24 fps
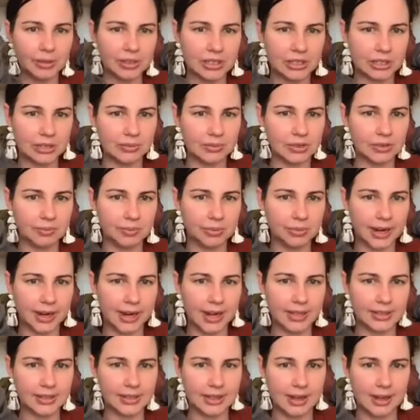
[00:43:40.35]
terms of
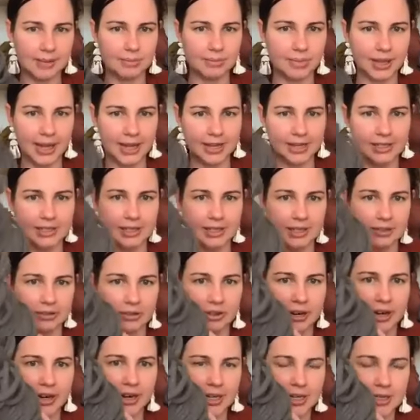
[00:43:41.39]
browns and blacks and
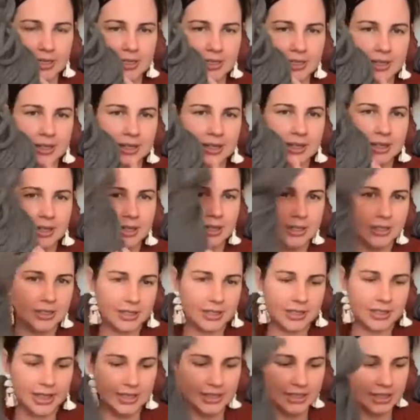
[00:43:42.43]
greys. So
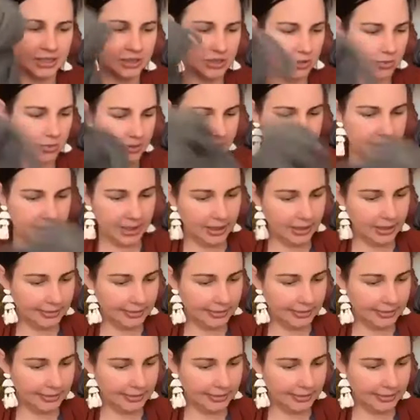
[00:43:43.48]
that's donkey.